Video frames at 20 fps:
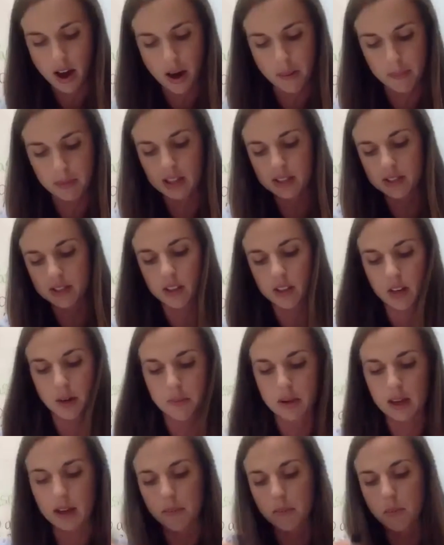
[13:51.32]
because they're going to
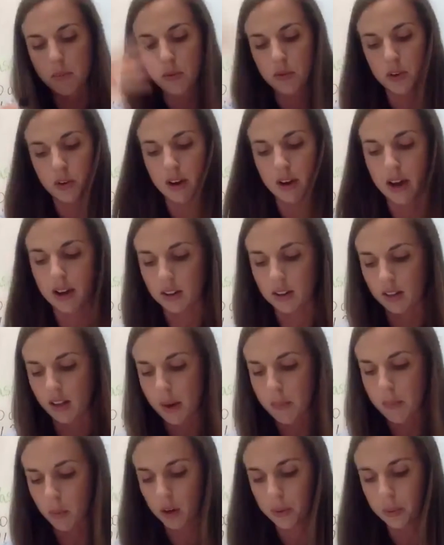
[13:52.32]
be moving around a
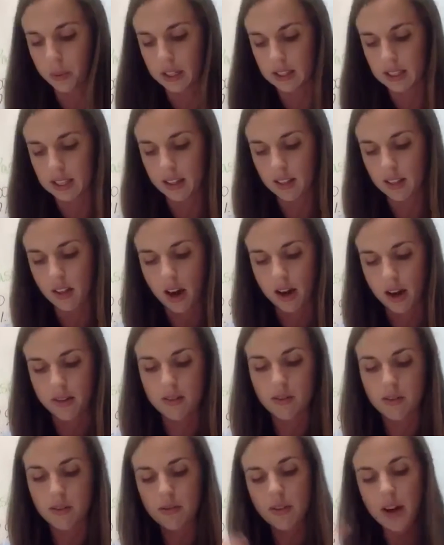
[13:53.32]
lot more quickly, a lot
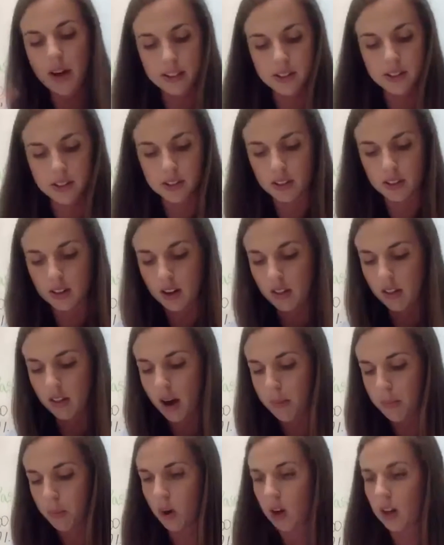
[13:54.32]
faster, a
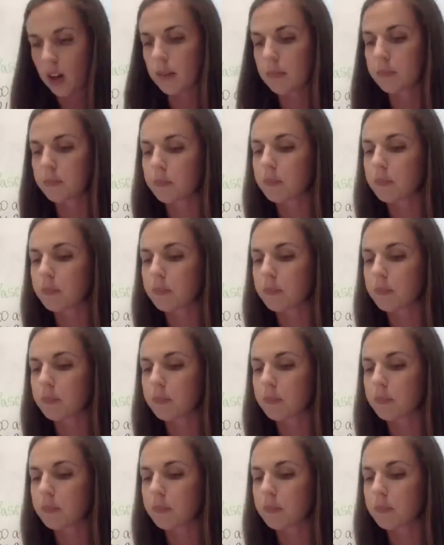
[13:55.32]
lot more.